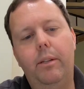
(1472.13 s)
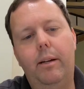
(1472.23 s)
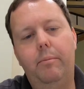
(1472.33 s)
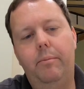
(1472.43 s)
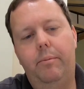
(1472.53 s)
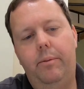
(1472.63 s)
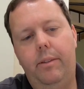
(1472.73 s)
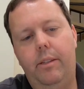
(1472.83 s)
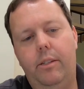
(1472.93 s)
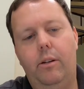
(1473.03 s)
up.
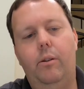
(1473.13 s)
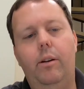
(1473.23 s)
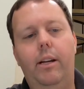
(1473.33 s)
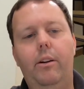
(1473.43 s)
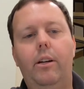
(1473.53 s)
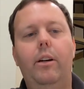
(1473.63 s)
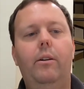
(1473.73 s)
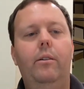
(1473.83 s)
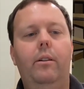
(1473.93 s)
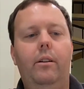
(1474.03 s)
So here you go.